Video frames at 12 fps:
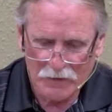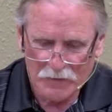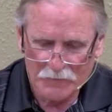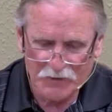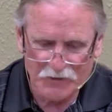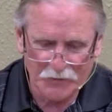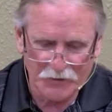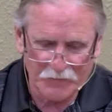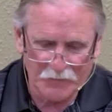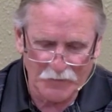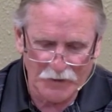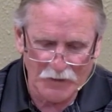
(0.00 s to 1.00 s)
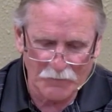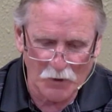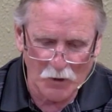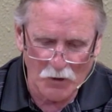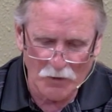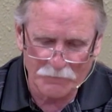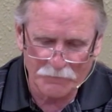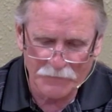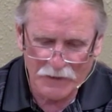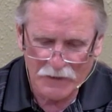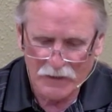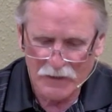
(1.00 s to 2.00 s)
between Rehoboam
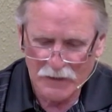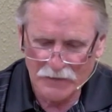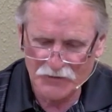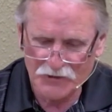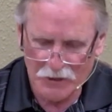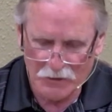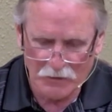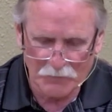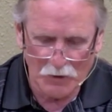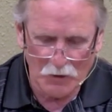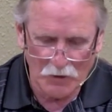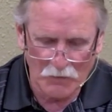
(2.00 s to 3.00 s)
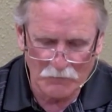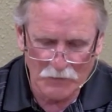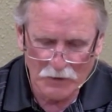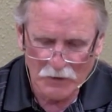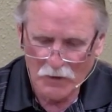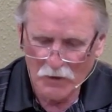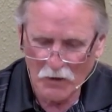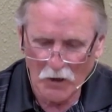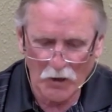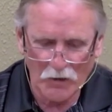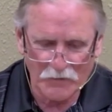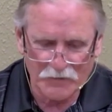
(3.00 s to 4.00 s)
and Jeroboam
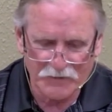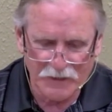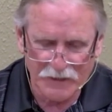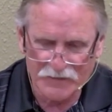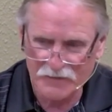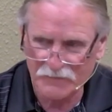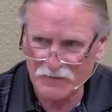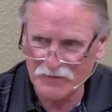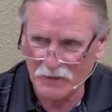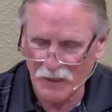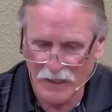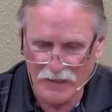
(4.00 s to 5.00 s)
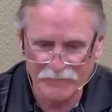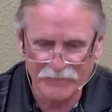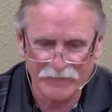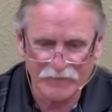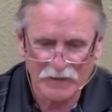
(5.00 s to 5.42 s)
all the days of his life.